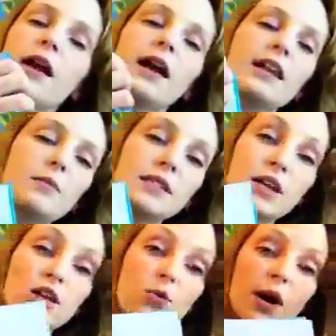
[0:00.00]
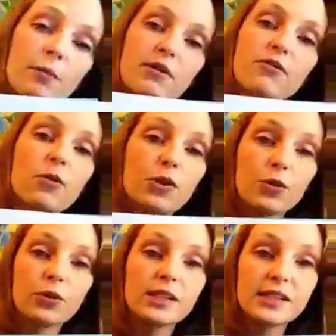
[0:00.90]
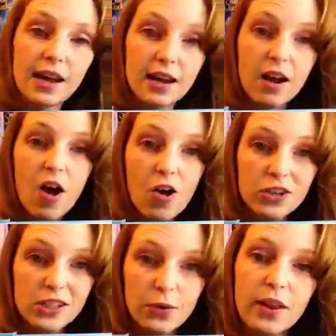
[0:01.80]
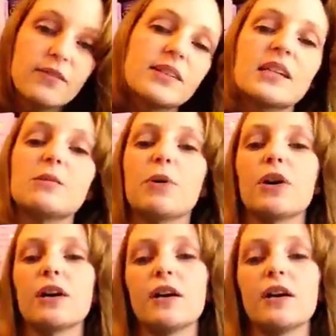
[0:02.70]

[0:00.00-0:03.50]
And let me tell you why my 4-year-old son also loves this book.